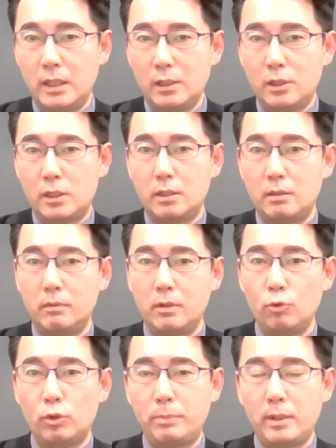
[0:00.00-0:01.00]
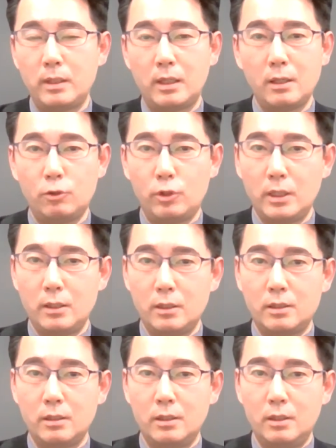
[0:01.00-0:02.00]
these European
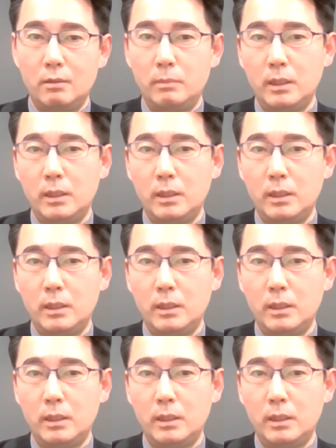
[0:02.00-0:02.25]
countries.